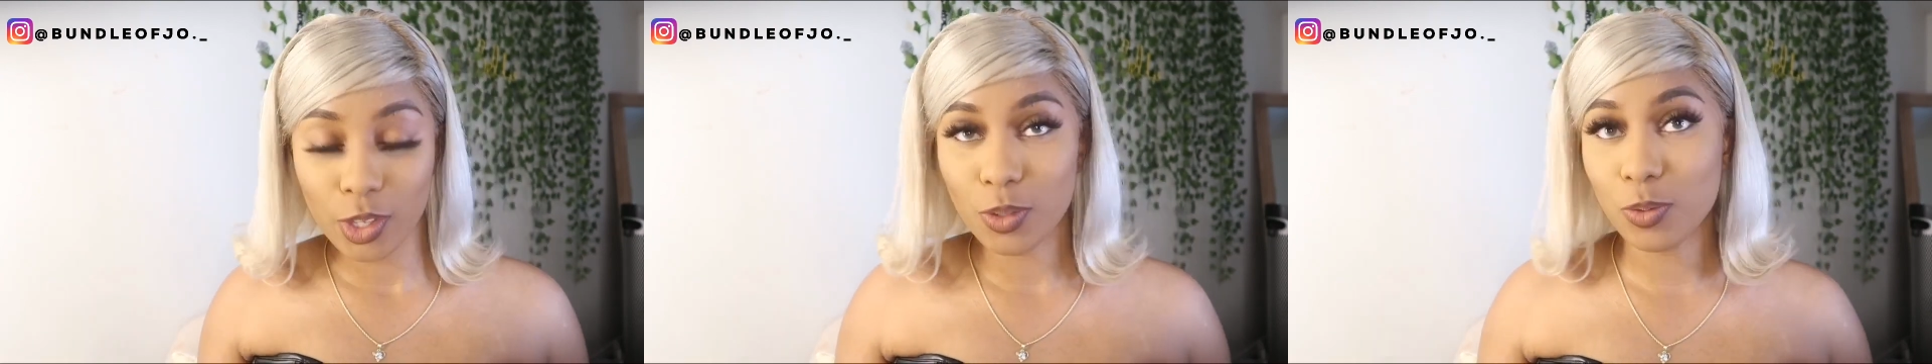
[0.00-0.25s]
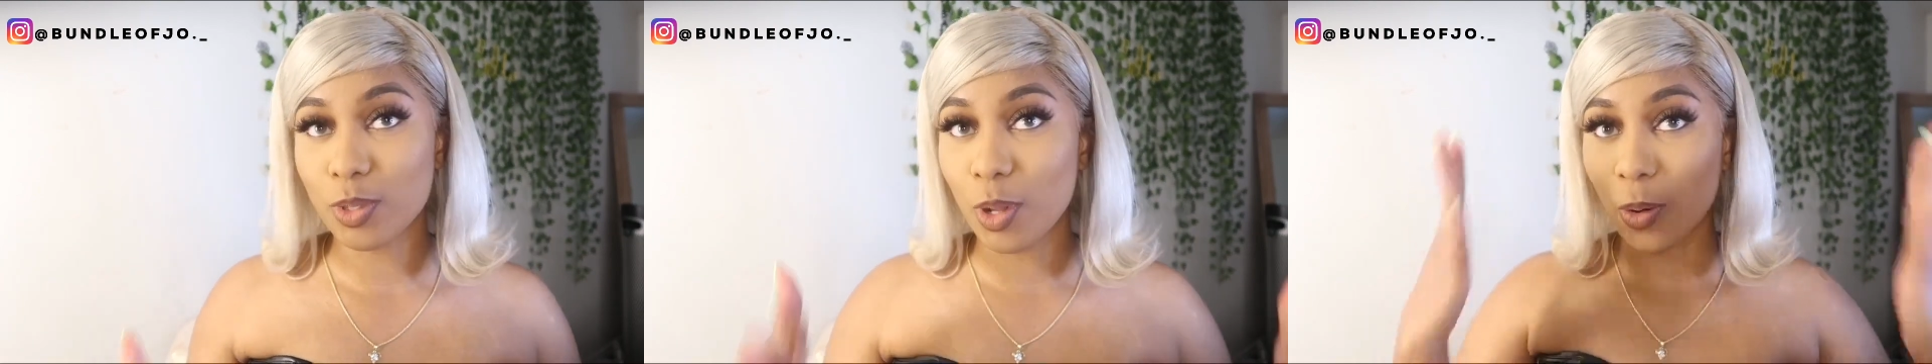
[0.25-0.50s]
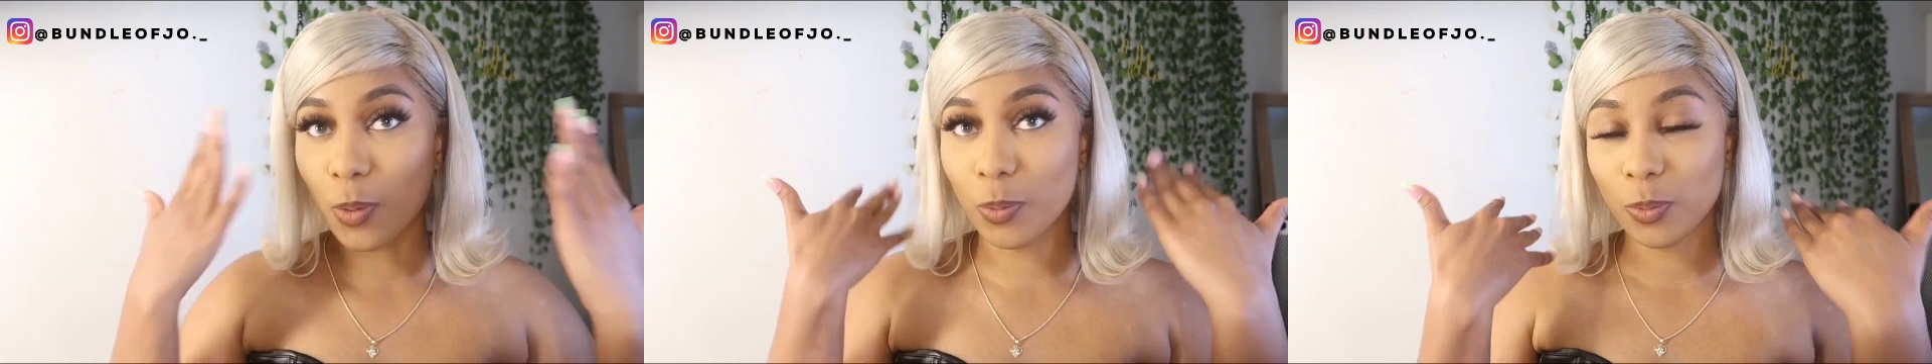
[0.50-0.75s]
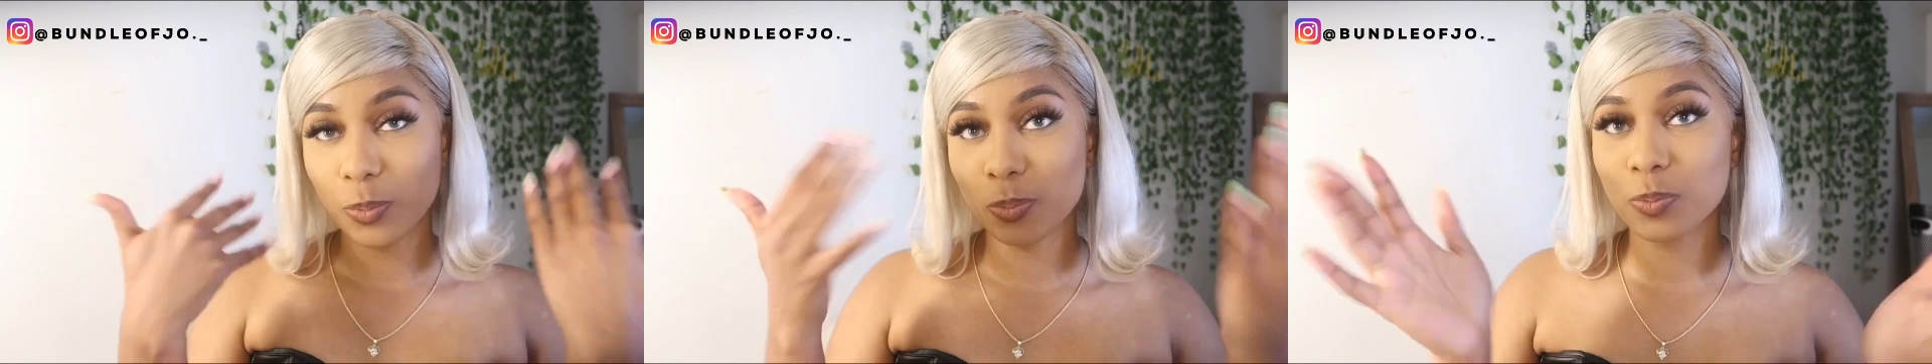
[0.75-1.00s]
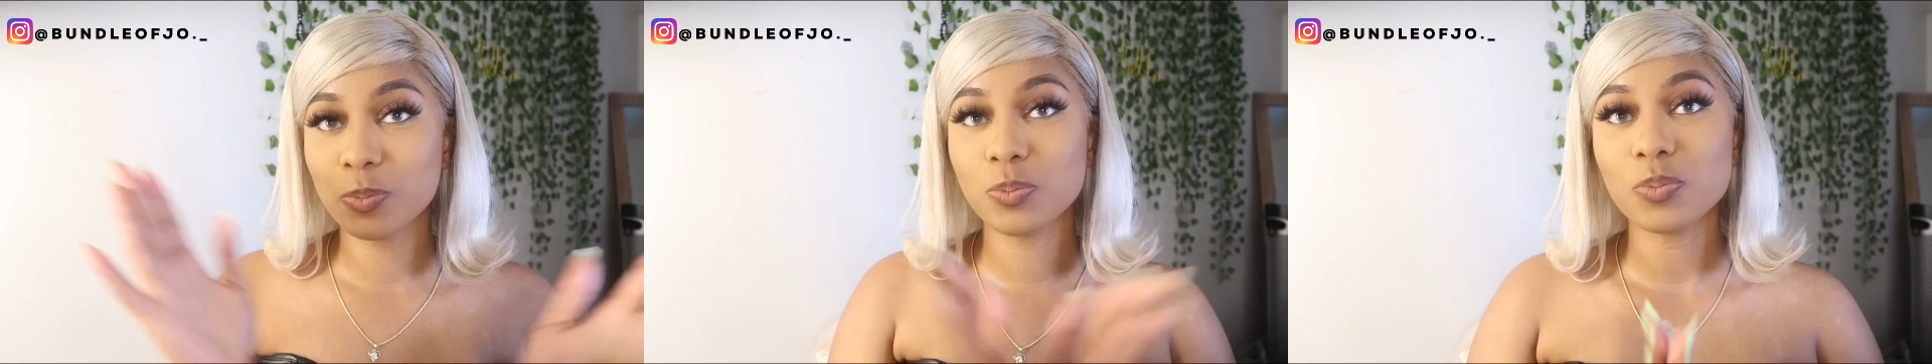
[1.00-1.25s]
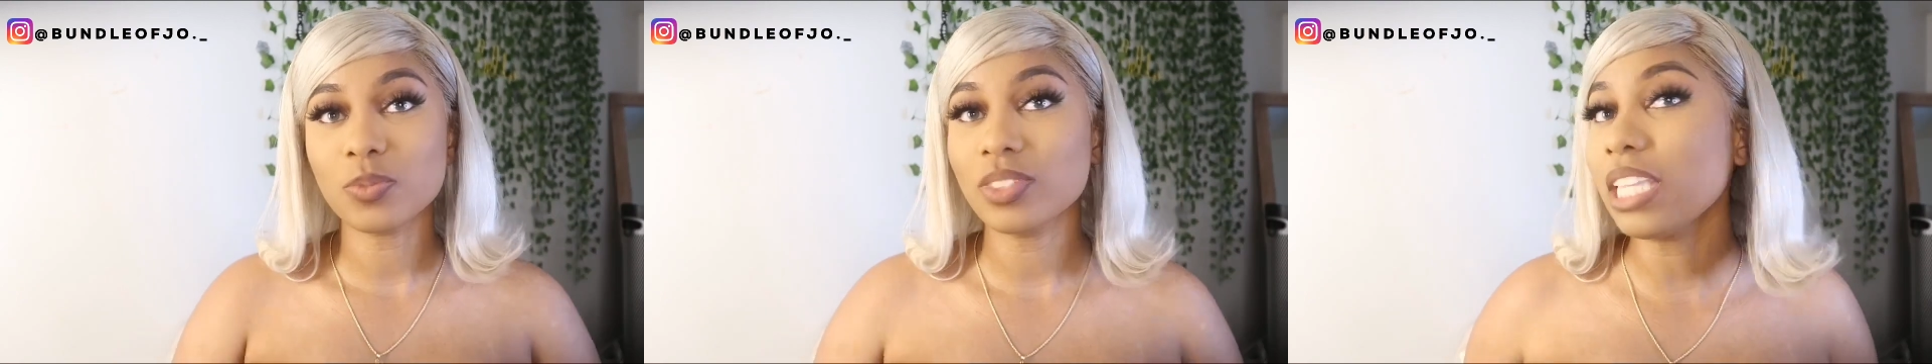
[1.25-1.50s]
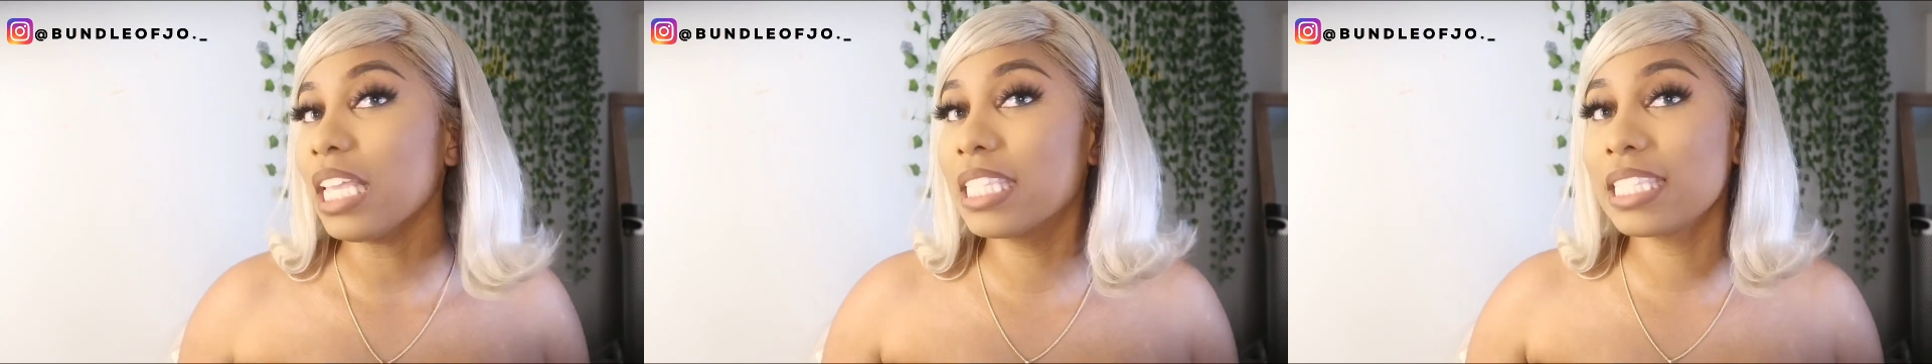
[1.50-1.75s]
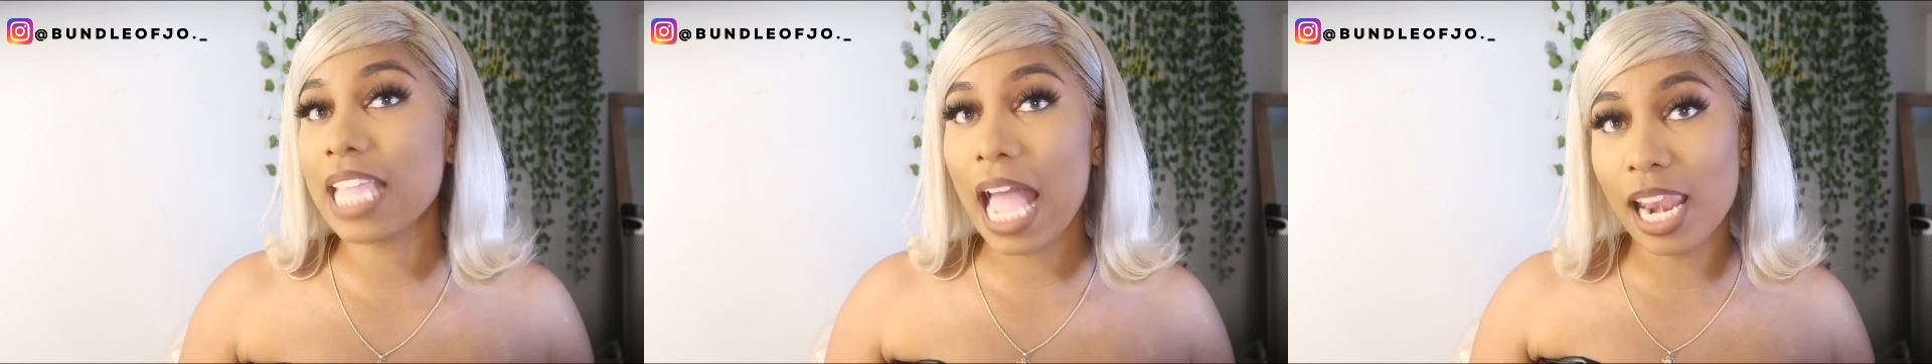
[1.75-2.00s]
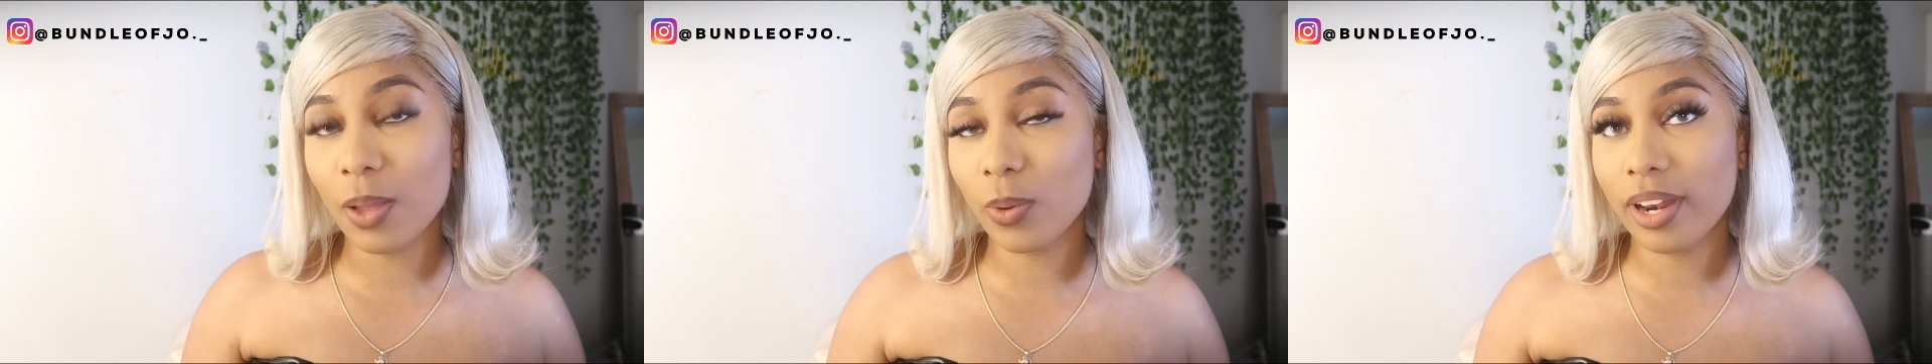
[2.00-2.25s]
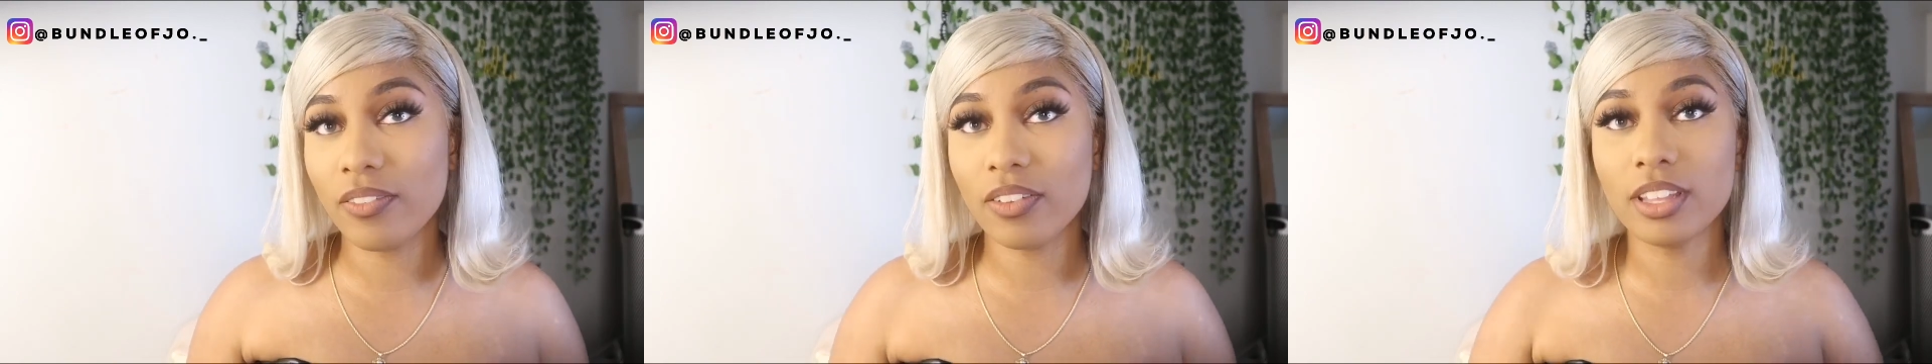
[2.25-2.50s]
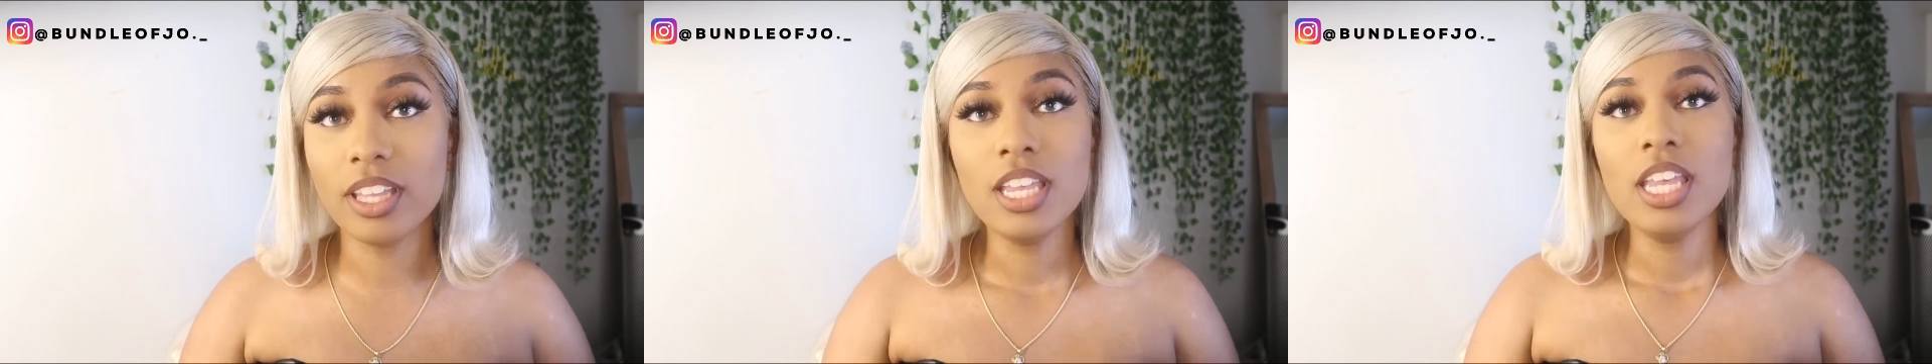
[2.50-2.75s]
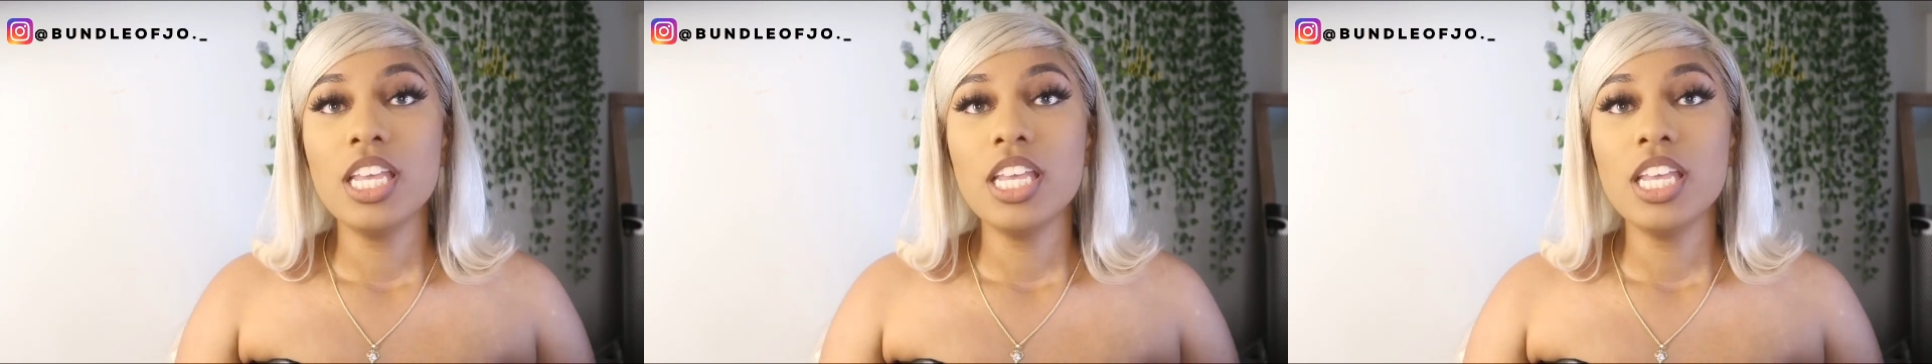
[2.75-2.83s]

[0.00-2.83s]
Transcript: you know, style or whatever.